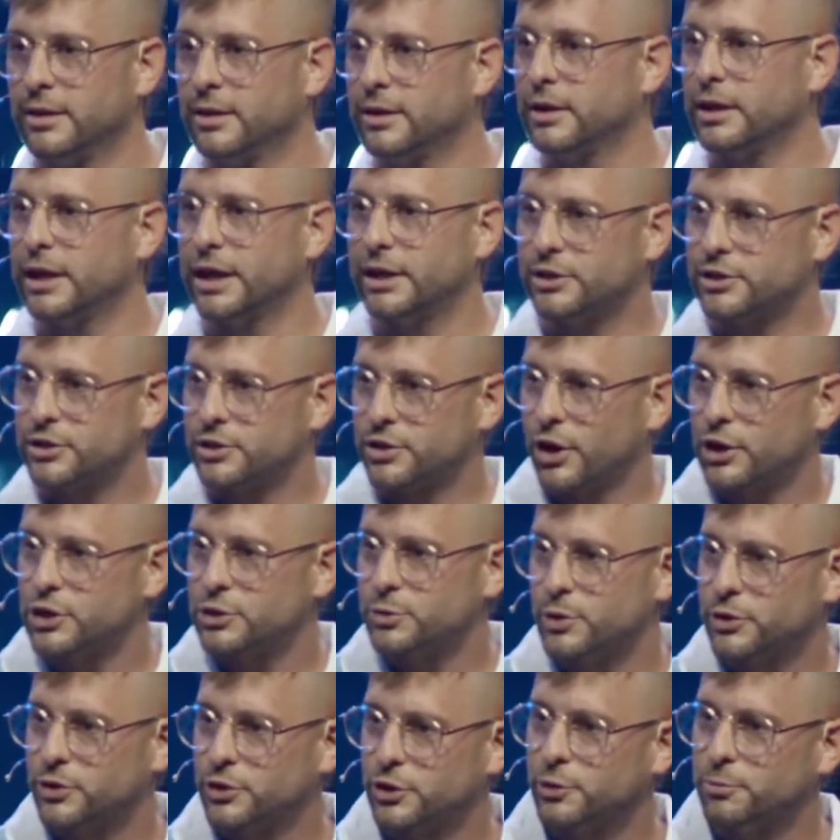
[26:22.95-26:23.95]
It
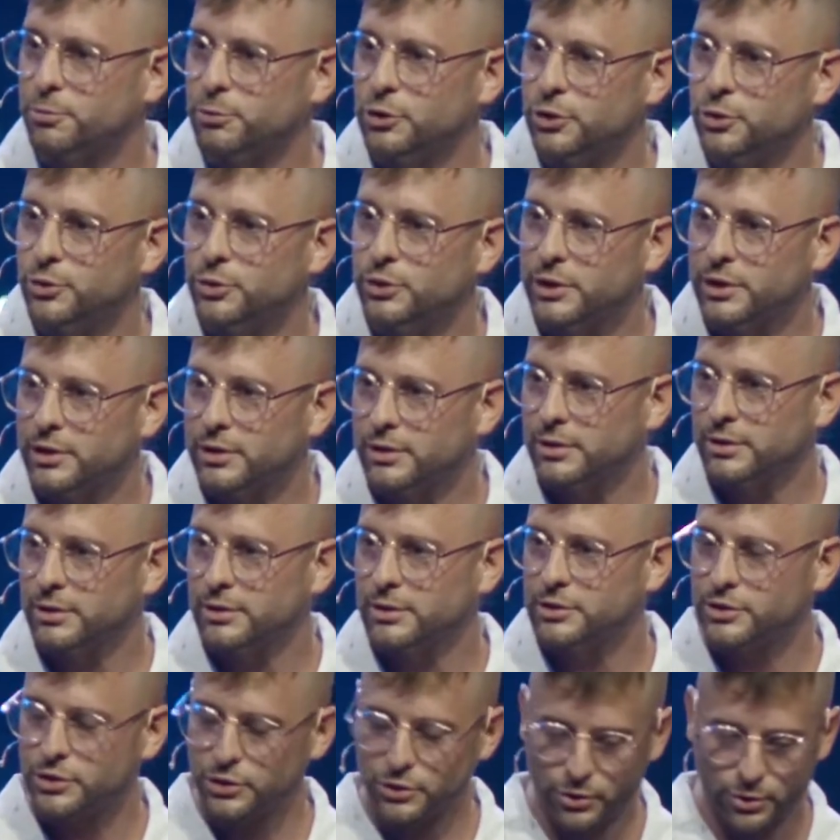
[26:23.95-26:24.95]
starts with communion,
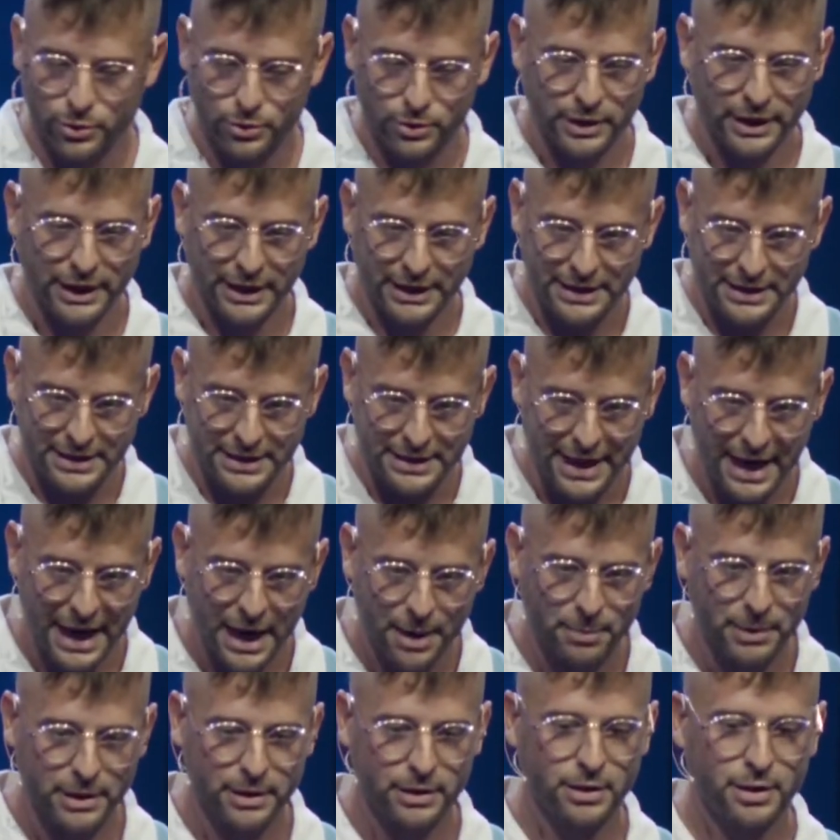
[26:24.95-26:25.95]
to
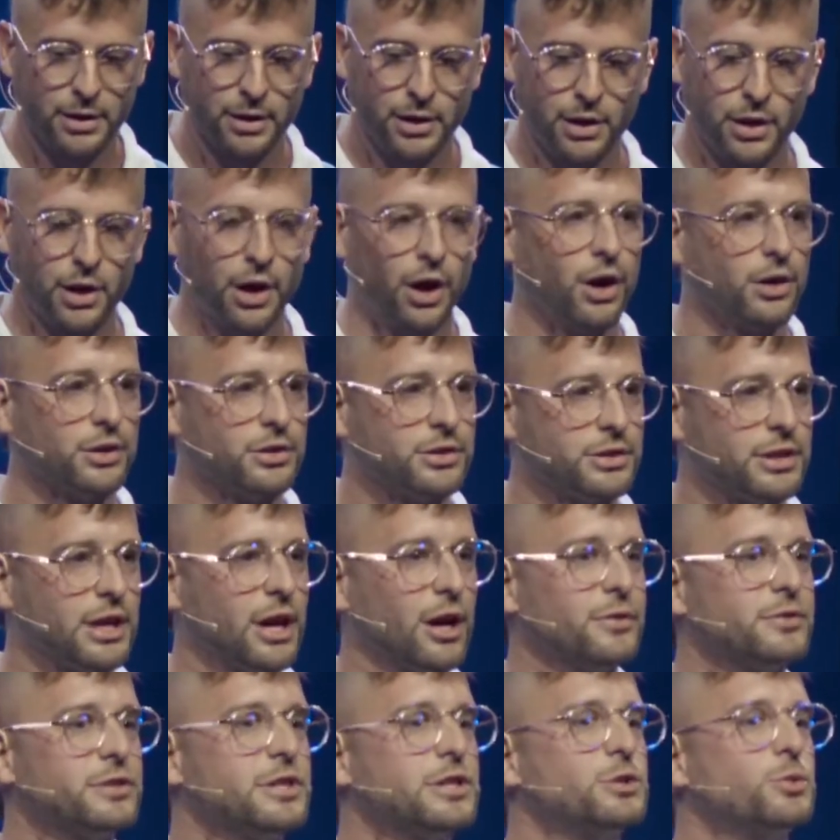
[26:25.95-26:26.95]
examine
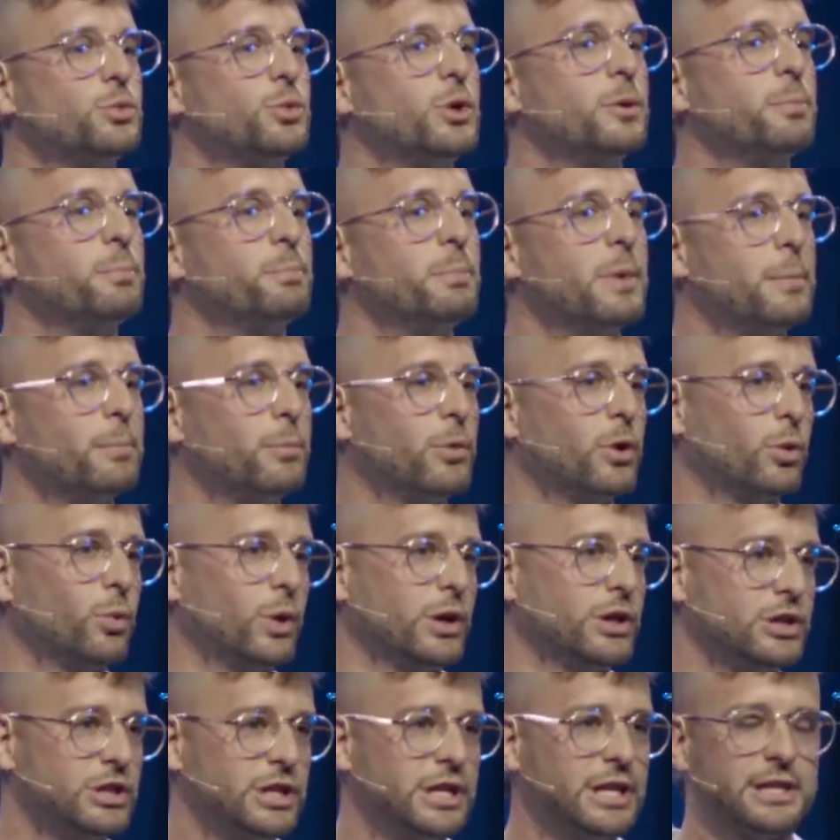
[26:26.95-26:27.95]
ourselves as we remember
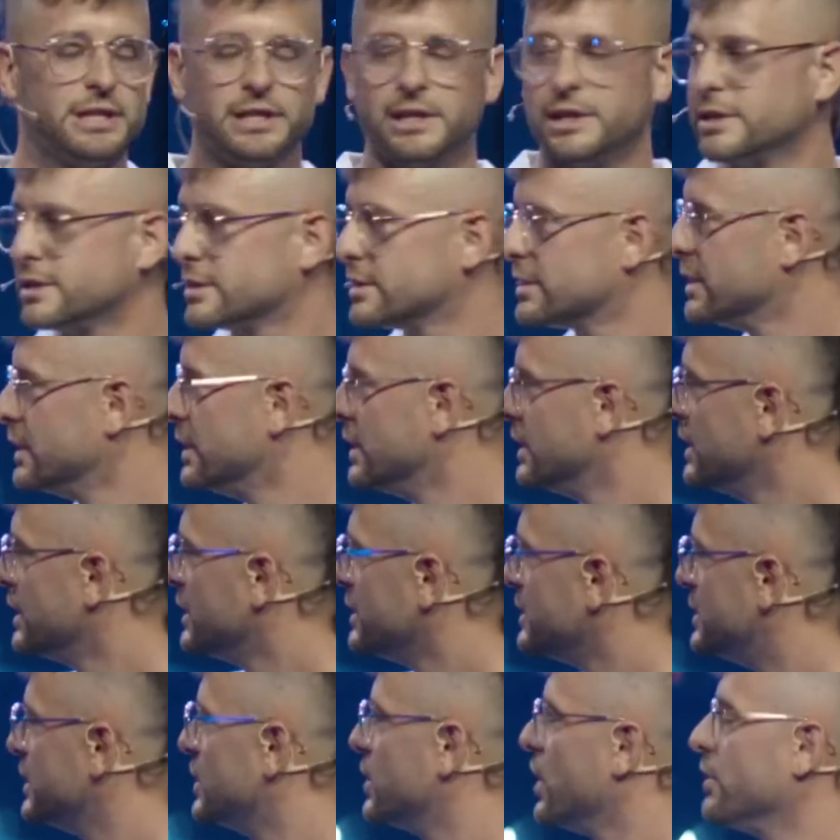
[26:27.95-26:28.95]
what Jesus
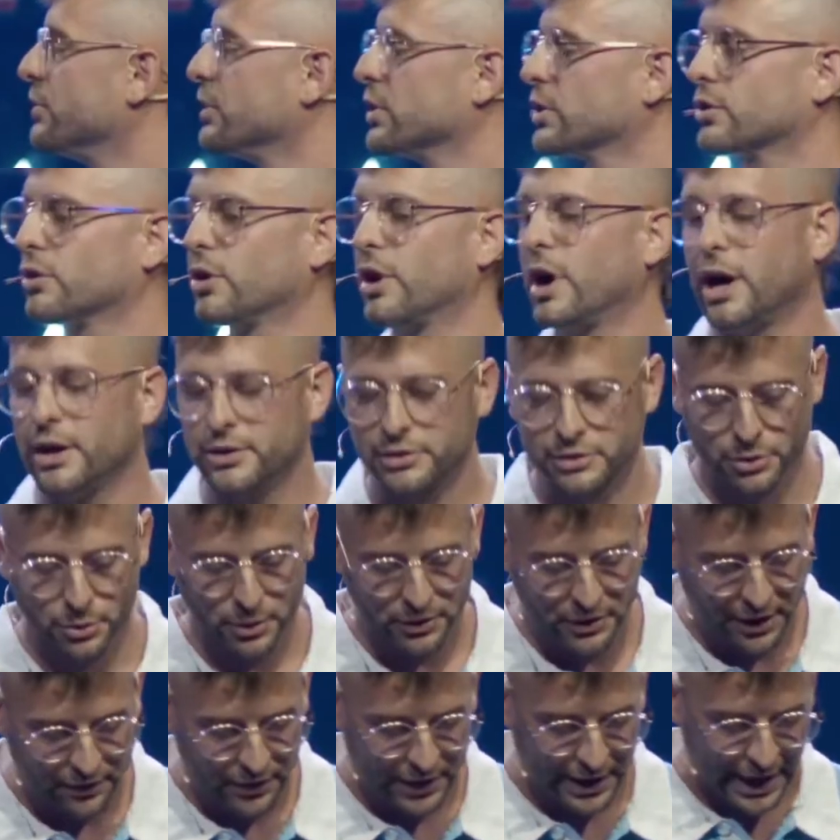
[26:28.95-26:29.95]
did on the cross. So
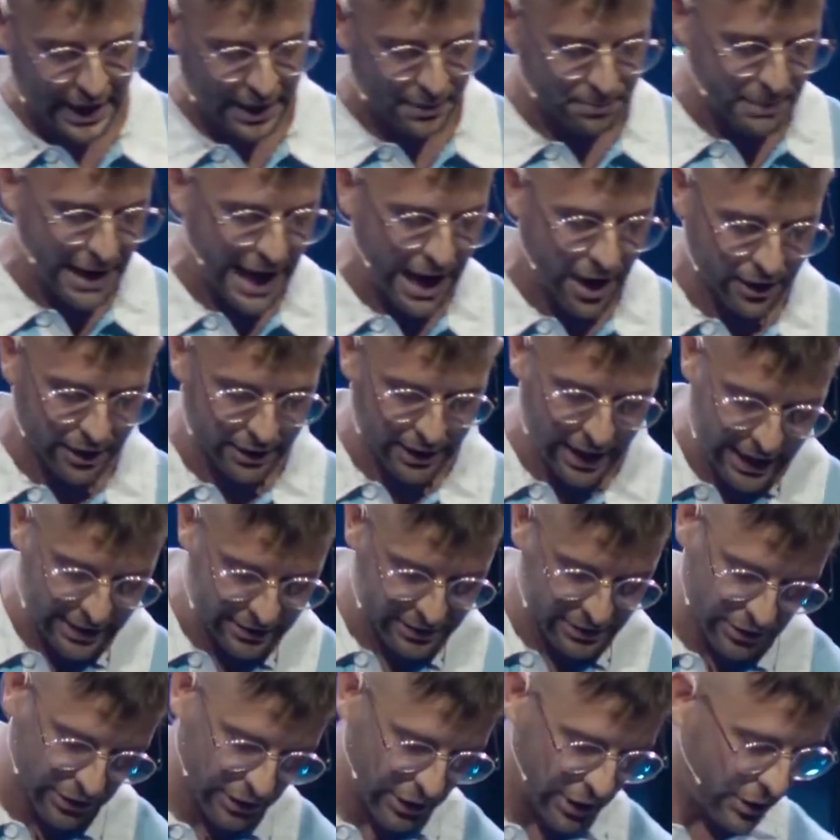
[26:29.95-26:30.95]
with every head bowed and
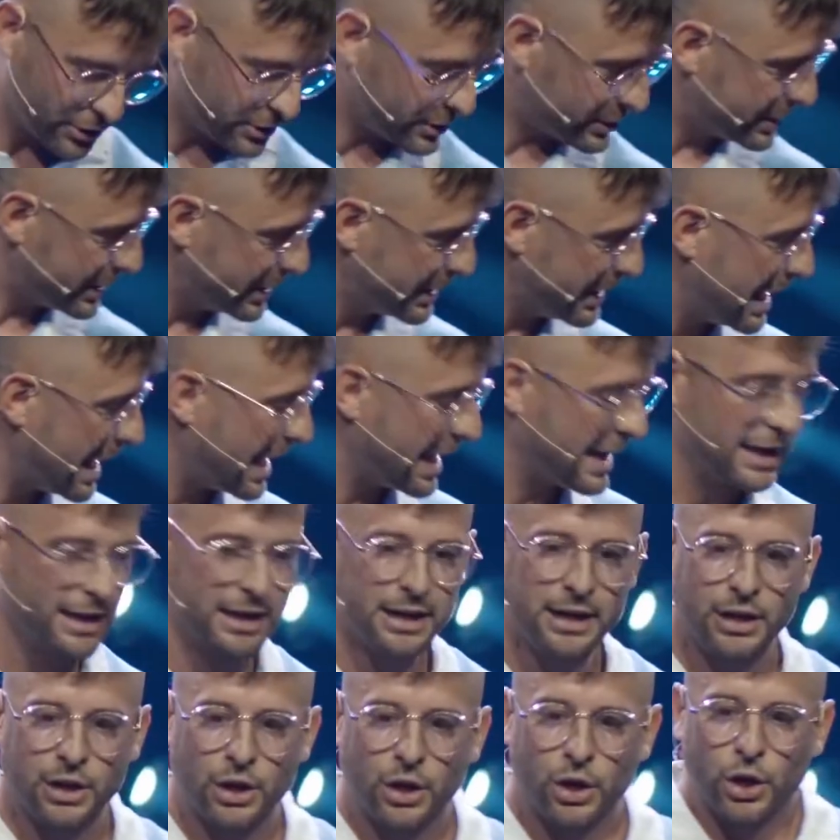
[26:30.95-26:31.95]
eyes closed today,
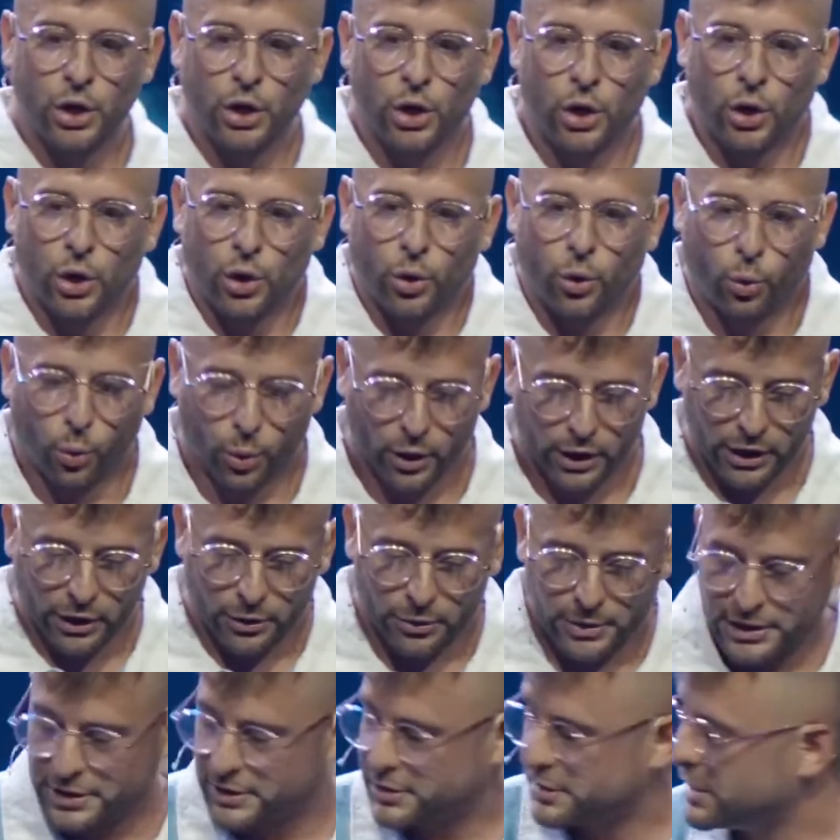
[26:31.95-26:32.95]
we're gonna
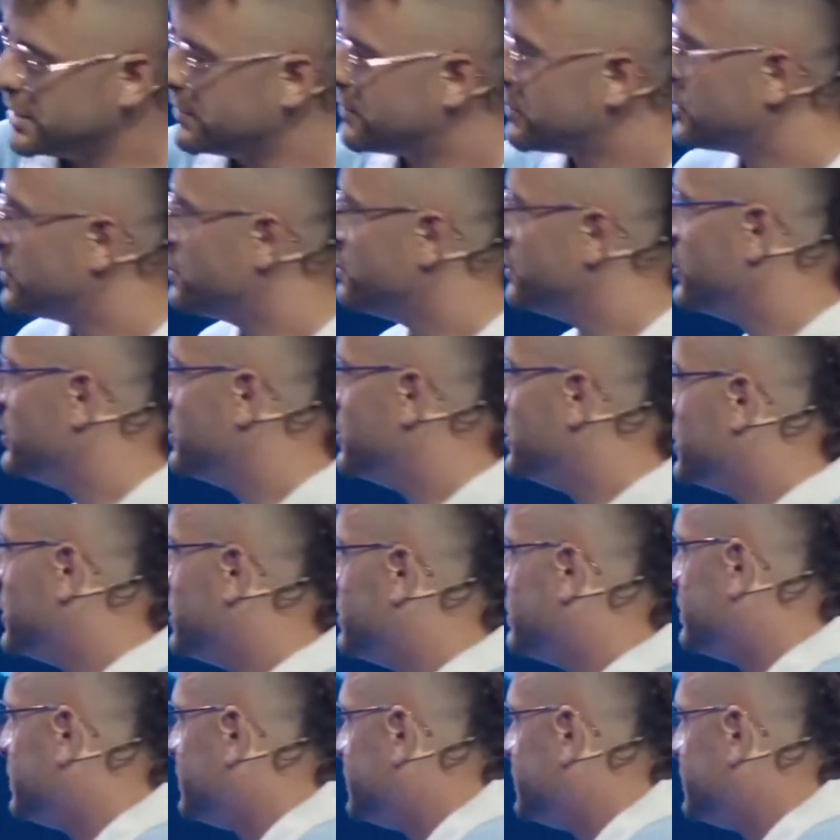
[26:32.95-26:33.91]
receive communion